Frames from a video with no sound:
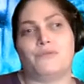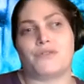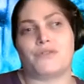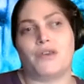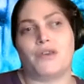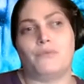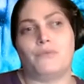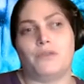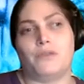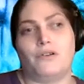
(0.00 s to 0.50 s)

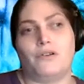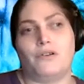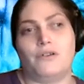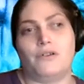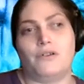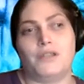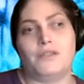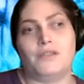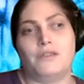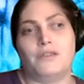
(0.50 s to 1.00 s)
going
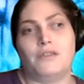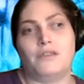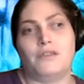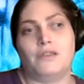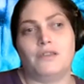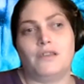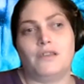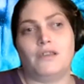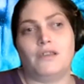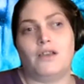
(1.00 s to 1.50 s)
on,
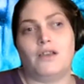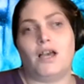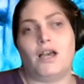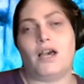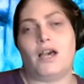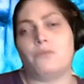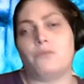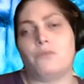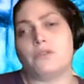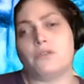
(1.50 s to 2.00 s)

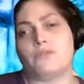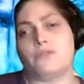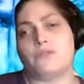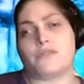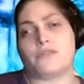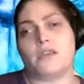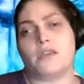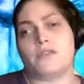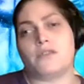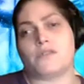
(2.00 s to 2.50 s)
I would have
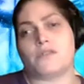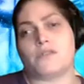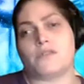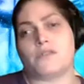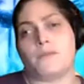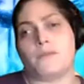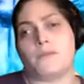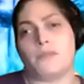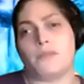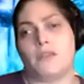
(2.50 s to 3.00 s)
said
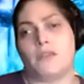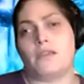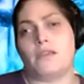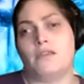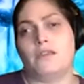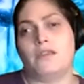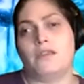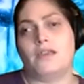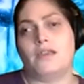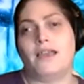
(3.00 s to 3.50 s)
something.
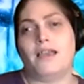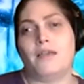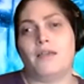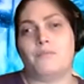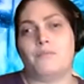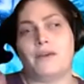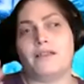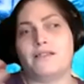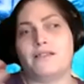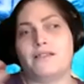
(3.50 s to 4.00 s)

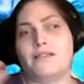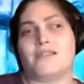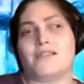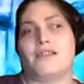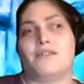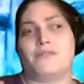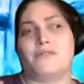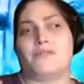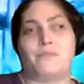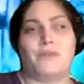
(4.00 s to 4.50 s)
But
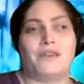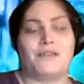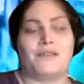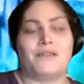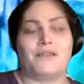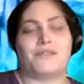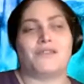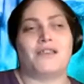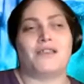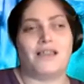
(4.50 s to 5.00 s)
see, the
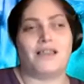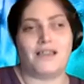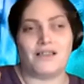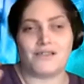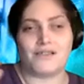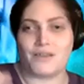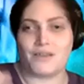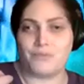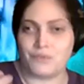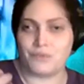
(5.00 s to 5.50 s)
biggest thing
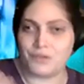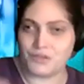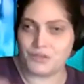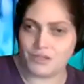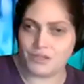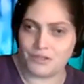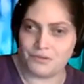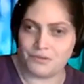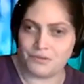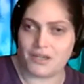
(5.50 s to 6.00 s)
is I
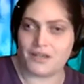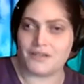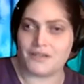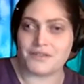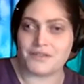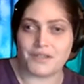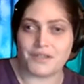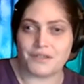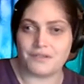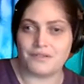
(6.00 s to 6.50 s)
want you
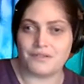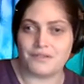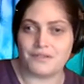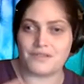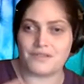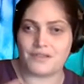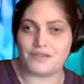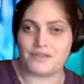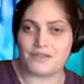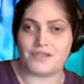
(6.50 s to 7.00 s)
guys
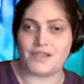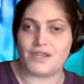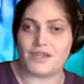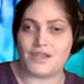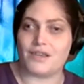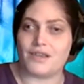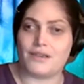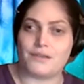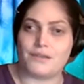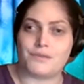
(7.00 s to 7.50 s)
to see
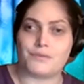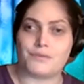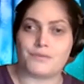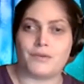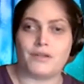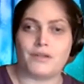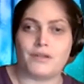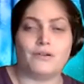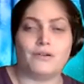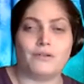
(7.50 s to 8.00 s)
it as
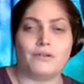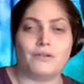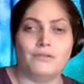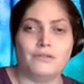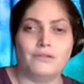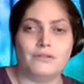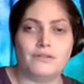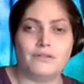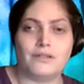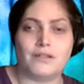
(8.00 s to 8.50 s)
well.
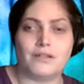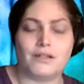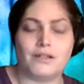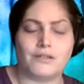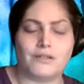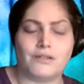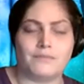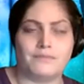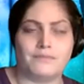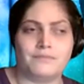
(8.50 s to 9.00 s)

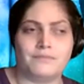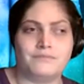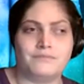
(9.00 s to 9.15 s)
Um,